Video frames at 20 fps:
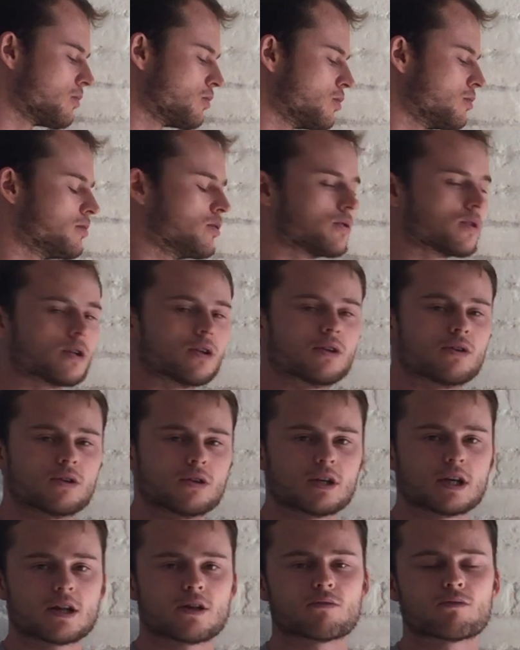the wall balls and
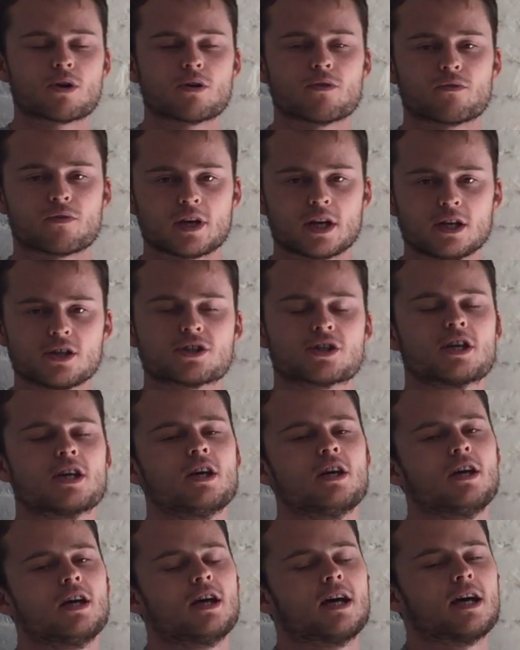you get the row finished,
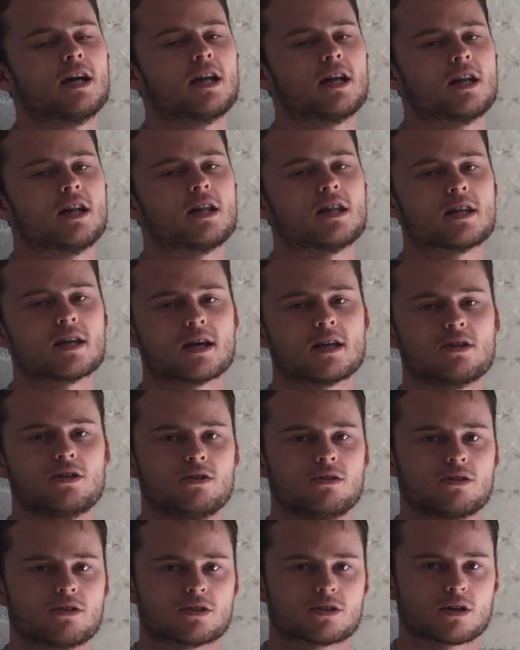and then at the end
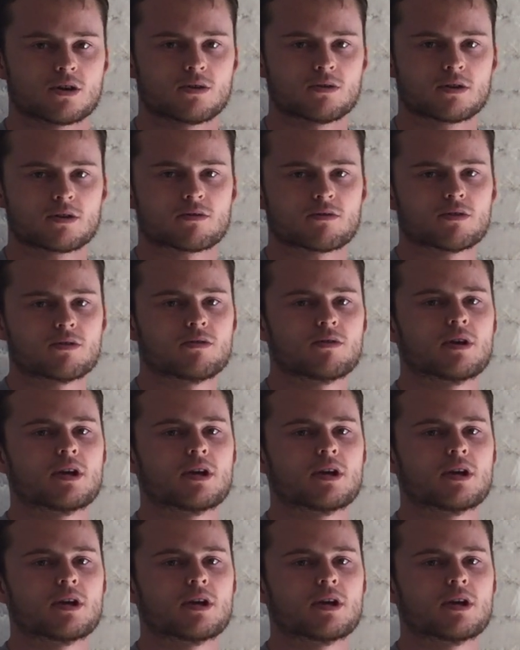you just go through